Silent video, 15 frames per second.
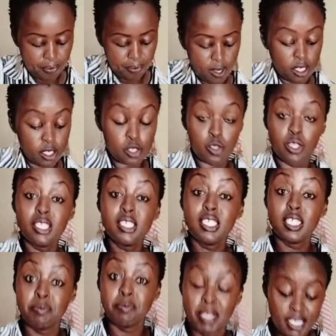So this is
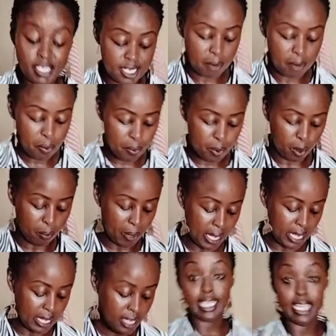mixed up
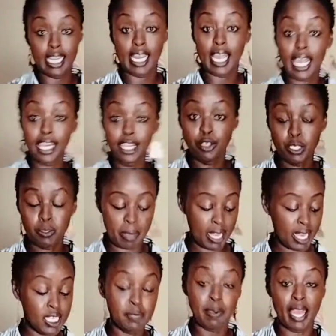properly. I can use my hands.
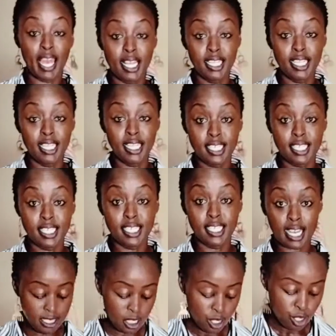My hands are clean,
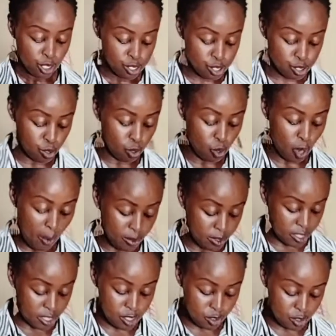so I was
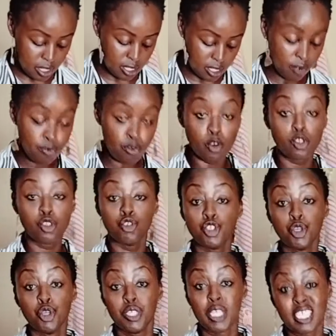just using the fork to show you
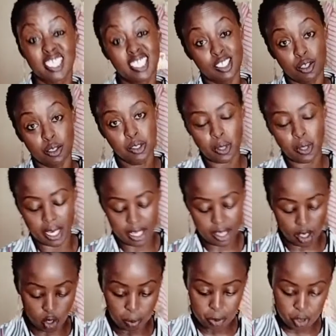that there's also another
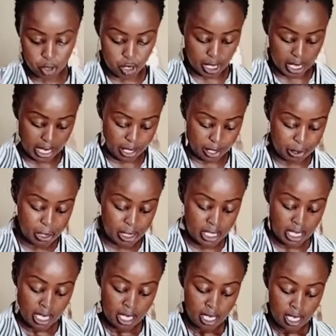option you can use.
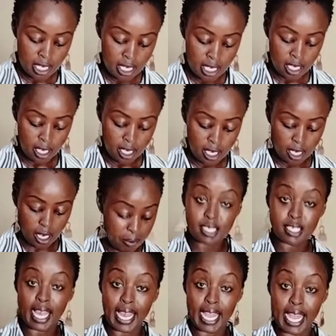But I
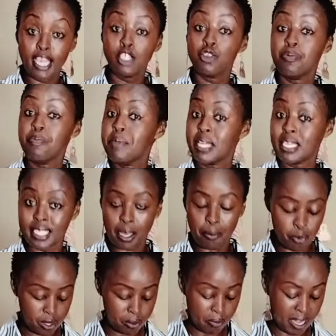like to mix up
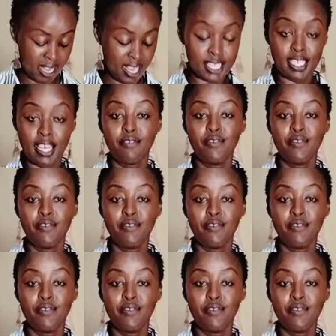with my hands. I feel